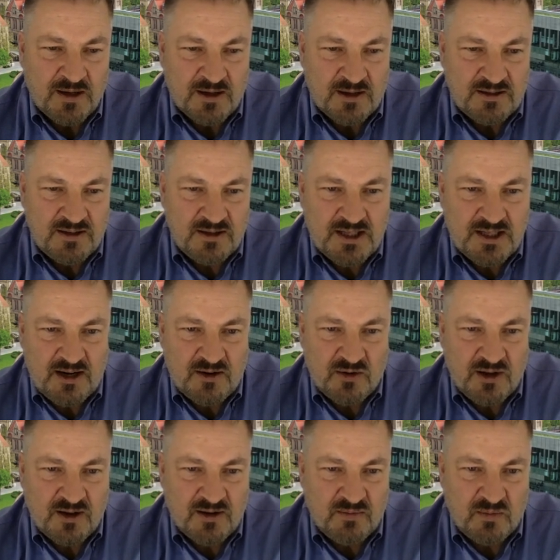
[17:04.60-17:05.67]
You see
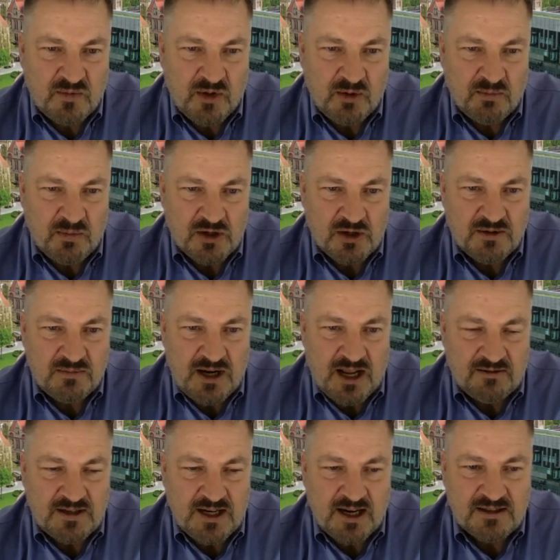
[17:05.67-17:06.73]
on the bottom
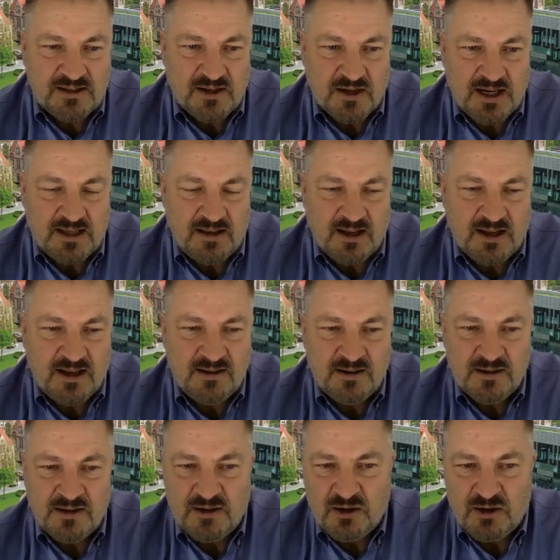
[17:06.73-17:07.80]
left-hand side there,
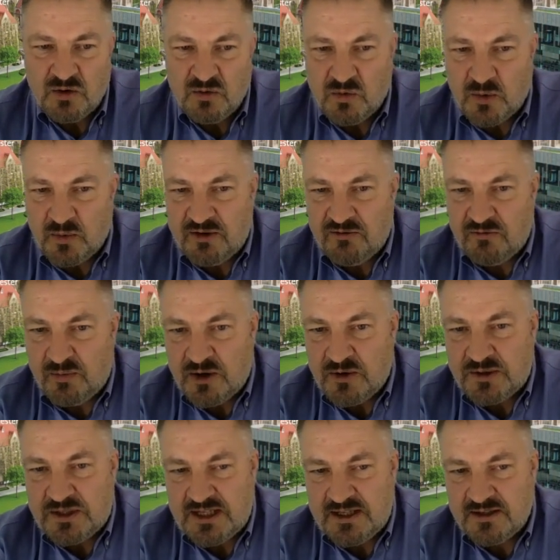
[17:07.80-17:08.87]
what we've
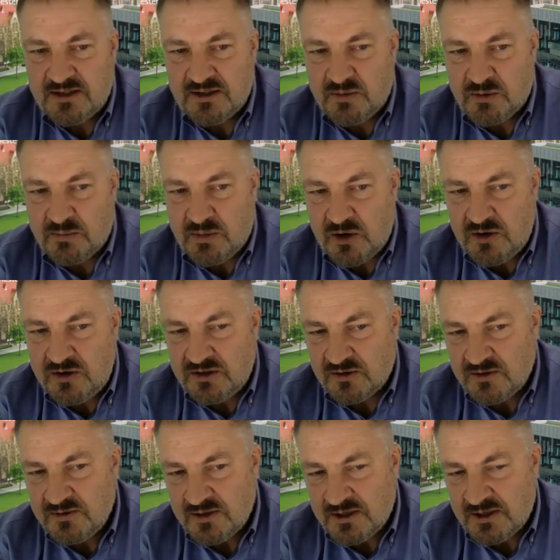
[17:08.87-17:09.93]
built into the
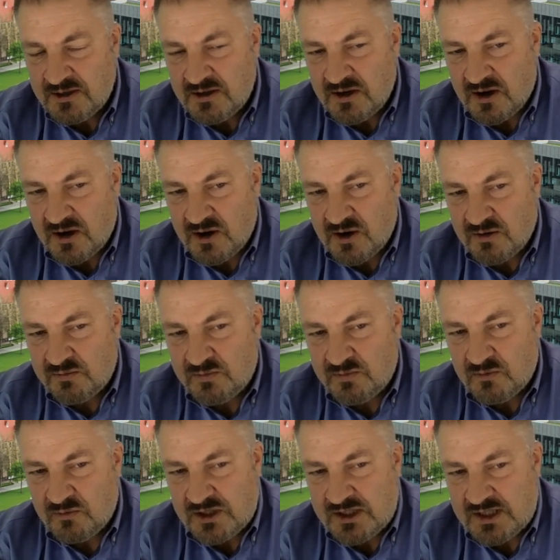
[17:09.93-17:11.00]
proposal are
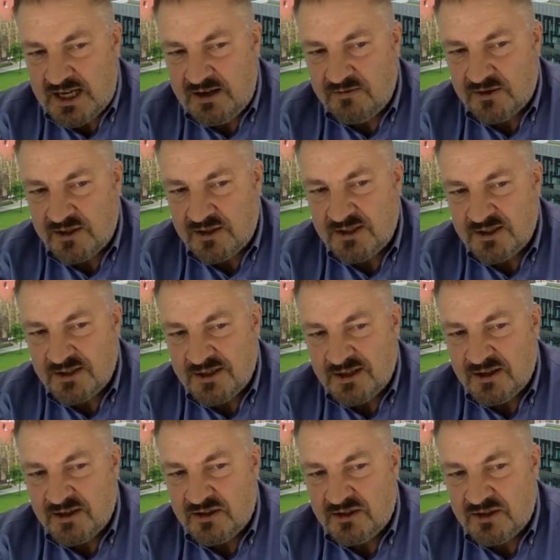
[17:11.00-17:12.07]
receivers
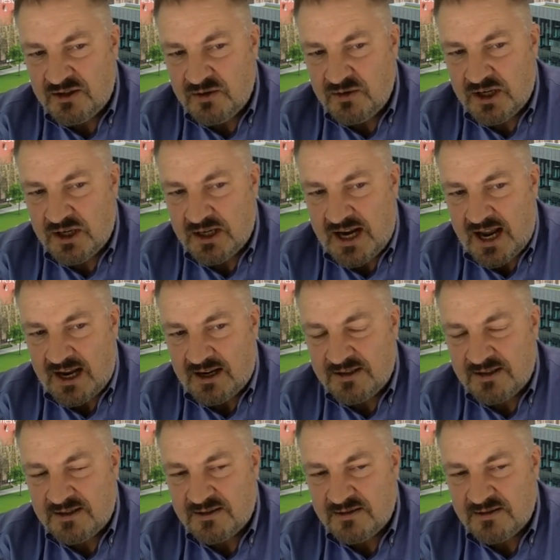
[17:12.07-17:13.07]
to connect